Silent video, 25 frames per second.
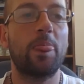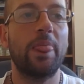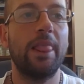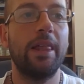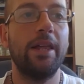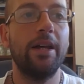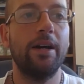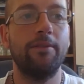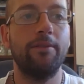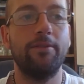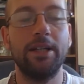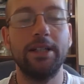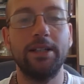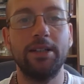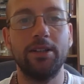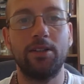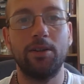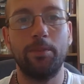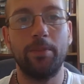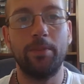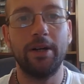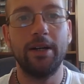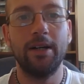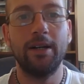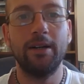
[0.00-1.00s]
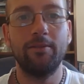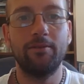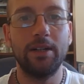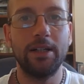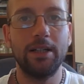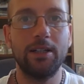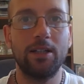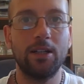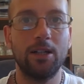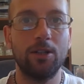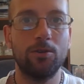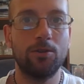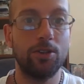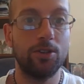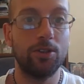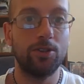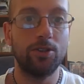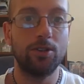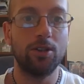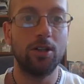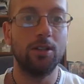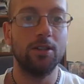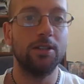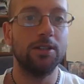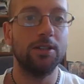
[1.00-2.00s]
yeah, they disappear. They go to
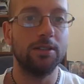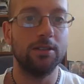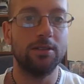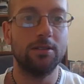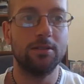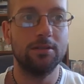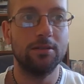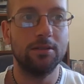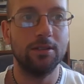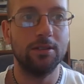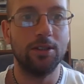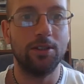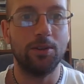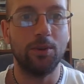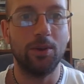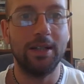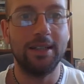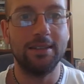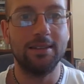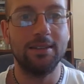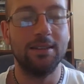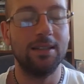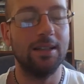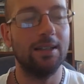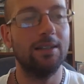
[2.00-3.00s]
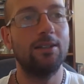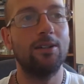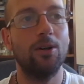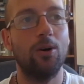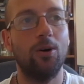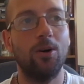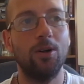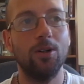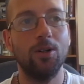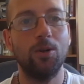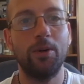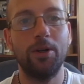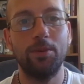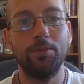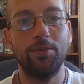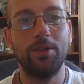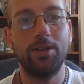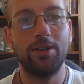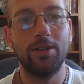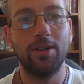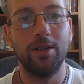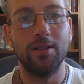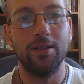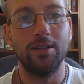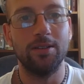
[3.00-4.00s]
Scotland as well. They go all the way up to
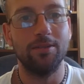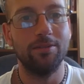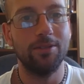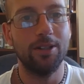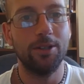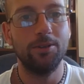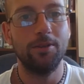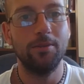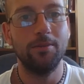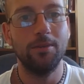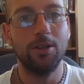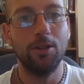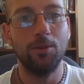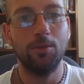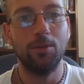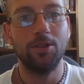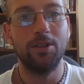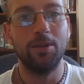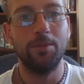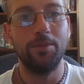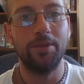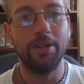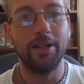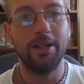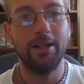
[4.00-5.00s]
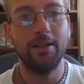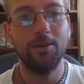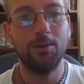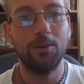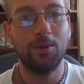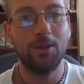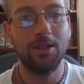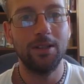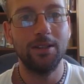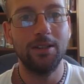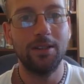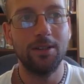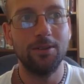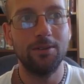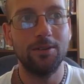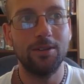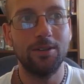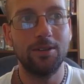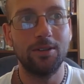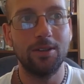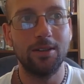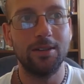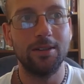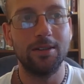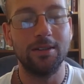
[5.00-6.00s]
Scotland. No Muslims there. Why are you going to
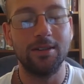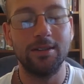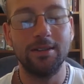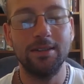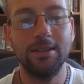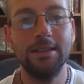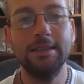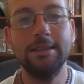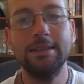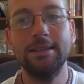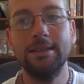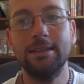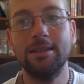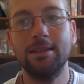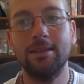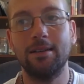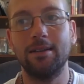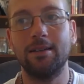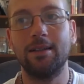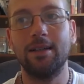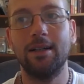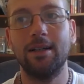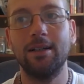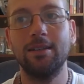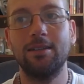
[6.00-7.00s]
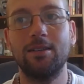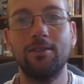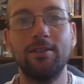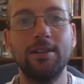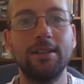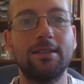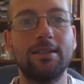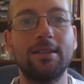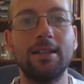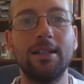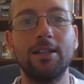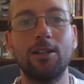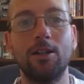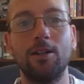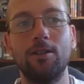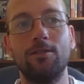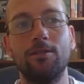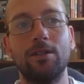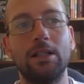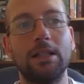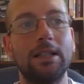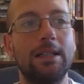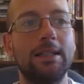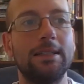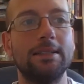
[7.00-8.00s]
Scotland? Okay, so they take over
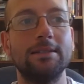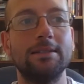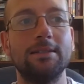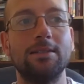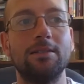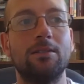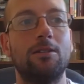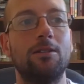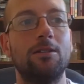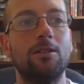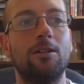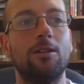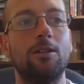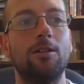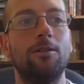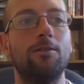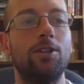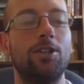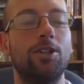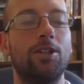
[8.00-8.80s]
land all over the